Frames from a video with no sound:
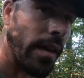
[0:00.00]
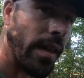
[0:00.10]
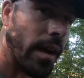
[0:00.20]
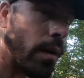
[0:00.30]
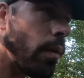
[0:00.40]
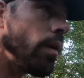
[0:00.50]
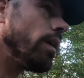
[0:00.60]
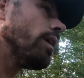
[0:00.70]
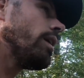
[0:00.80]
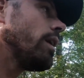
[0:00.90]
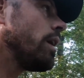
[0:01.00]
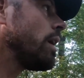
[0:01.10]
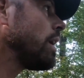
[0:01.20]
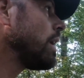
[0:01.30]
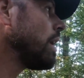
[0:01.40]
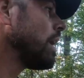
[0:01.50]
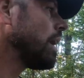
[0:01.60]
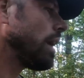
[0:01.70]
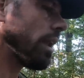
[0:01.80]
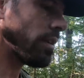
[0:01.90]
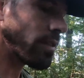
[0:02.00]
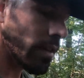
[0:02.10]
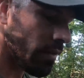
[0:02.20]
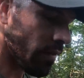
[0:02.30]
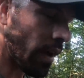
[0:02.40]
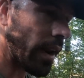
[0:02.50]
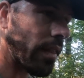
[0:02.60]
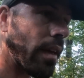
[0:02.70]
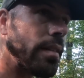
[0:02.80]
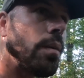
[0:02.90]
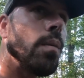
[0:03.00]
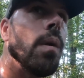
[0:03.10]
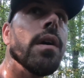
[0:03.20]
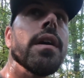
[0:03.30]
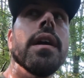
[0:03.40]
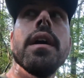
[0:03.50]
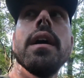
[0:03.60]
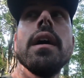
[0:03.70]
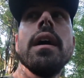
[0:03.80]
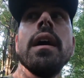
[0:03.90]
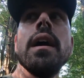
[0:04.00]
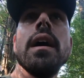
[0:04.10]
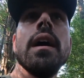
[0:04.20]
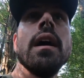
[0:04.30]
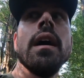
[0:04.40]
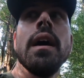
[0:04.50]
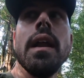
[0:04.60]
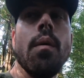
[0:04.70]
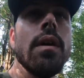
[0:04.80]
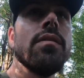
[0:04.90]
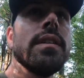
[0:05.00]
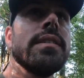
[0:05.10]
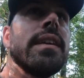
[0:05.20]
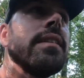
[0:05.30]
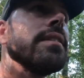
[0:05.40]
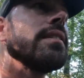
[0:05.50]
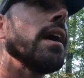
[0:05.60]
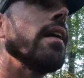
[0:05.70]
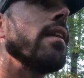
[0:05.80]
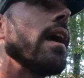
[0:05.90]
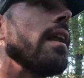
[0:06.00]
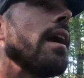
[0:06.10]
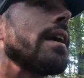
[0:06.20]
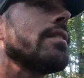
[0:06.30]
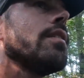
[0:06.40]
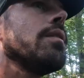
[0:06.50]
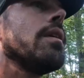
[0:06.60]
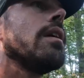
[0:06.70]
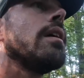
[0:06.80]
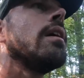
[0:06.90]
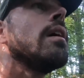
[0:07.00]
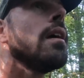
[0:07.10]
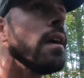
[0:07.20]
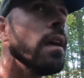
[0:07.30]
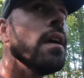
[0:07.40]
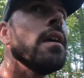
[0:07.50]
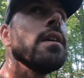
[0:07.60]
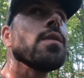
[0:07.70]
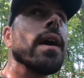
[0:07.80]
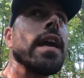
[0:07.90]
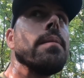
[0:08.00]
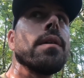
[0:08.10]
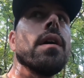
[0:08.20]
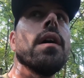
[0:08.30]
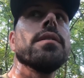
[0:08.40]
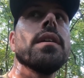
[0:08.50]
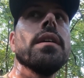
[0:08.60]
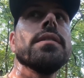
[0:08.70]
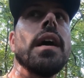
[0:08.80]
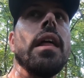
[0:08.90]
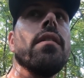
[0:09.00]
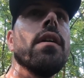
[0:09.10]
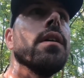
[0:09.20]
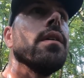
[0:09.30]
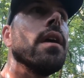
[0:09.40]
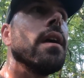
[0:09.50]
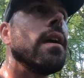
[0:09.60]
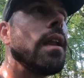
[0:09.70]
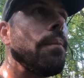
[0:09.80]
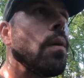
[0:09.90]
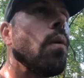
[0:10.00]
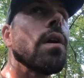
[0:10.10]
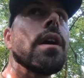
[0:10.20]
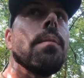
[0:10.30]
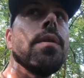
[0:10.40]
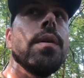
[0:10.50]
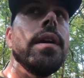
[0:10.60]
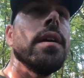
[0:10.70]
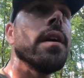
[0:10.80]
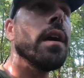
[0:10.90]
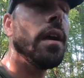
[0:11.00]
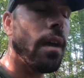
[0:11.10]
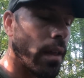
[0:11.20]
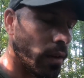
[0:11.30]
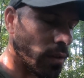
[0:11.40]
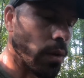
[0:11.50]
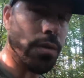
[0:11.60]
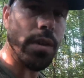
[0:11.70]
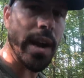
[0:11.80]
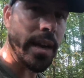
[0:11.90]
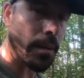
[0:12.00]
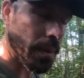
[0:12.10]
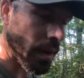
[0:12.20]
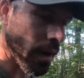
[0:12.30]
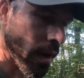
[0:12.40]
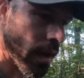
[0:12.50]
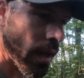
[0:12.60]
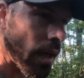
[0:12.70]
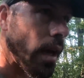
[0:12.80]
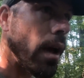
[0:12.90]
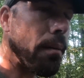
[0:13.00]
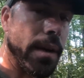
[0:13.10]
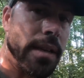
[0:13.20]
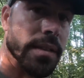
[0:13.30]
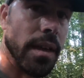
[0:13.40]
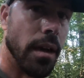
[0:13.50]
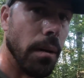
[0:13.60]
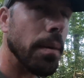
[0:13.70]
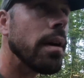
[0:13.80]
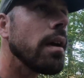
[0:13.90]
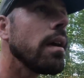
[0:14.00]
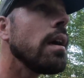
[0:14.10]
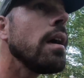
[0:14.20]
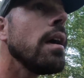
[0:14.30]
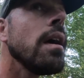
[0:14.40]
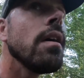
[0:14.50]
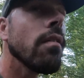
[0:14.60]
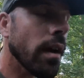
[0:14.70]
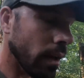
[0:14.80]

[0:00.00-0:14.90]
that corn and I just couldn't find anything that would work. I wasn't really seeing the sign that I'd like to. So I came across the other side of the road. I'm going to work up through here. There's a little drain up here. I'm going to get set up right